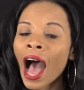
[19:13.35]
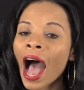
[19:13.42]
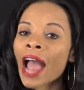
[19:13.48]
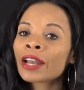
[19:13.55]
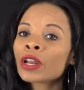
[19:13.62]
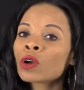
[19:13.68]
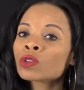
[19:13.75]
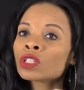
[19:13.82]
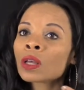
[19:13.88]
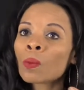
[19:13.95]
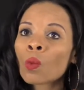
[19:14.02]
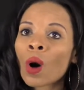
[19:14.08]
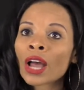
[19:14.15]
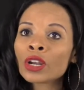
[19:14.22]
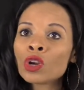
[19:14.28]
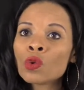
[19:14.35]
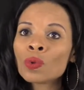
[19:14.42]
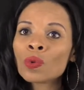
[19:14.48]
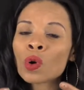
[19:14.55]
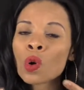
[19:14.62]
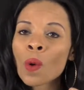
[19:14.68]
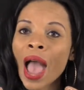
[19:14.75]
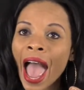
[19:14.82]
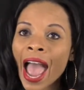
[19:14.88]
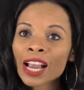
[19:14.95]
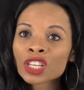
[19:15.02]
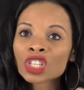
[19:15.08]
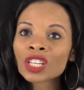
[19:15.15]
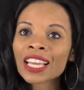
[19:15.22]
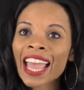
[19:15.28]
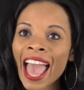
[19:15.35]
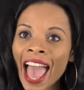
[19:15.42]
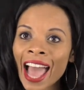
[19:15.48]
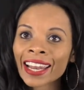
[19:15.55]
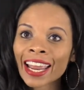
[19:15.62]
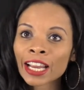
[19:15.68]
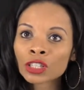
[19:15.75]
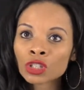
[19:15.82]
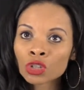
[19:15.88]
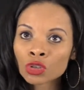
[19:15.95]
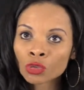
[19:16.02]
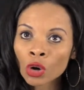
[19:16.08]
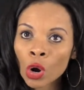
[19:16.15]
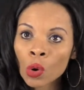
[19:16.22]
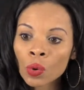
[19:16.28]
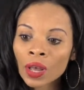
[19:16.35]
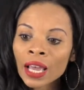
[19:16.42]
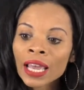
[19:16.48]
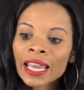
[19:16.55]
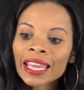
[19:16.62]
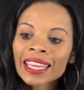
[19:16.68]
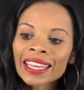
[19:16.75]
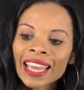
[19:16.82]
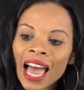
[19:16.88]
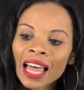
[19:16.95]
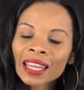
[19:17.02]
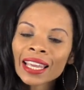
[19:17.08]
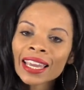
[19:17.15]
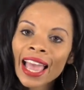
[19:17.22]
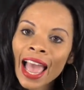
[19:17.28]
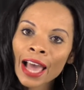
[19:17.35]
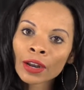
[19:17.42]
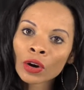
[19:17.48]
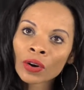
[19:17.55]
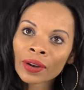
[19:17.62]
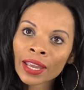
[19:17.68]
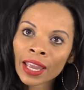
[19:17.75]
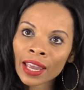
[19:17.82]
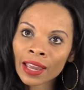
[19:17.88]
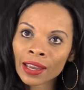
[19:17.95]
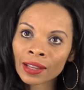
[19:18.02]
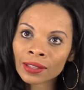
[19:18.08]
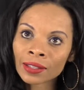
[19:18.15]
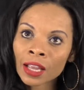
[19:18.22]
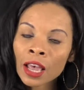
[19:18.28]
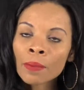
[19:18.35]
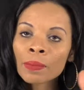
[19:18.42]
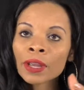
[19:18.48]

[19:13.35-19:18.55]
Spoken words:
I know someone who actually had a stroke yelling at her kids,